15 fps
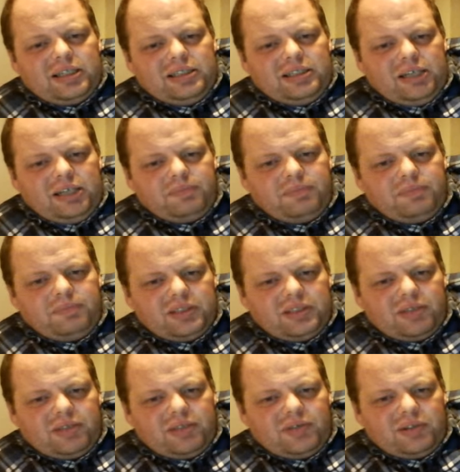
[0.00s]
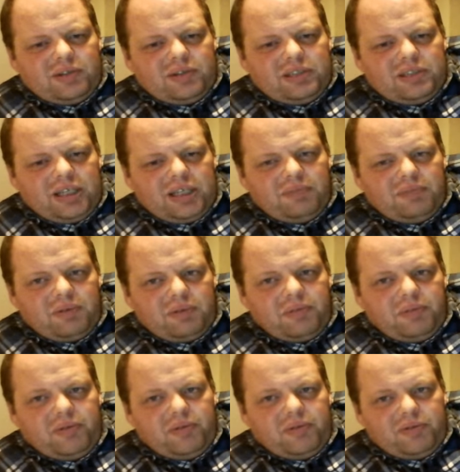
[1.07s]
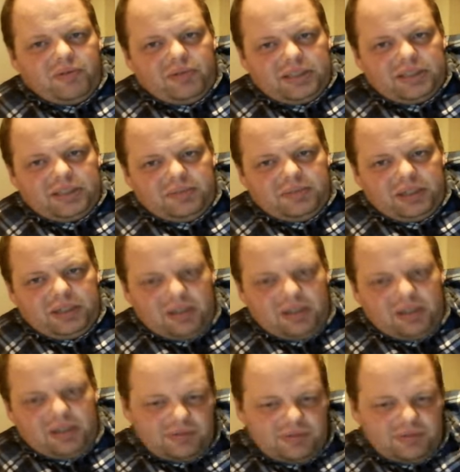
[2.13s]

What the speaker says: tablets I've got to take probably for the rest of my life.